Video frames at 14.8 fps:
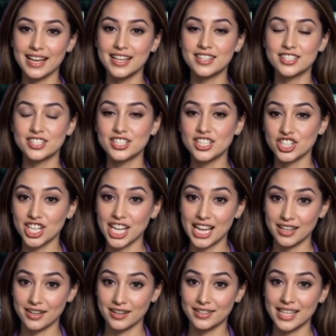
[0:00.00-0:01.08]
to the
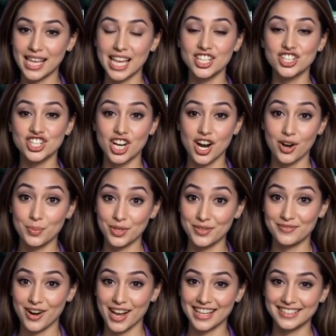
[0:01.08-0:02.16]
channel, and share it with
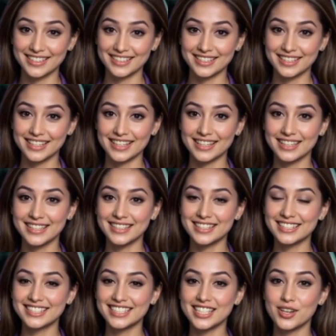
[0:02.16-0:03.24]
friends.
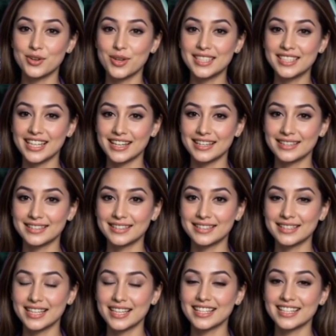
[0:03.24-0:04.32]
See you in the
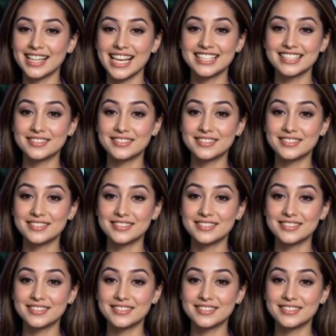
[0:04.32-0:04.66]
next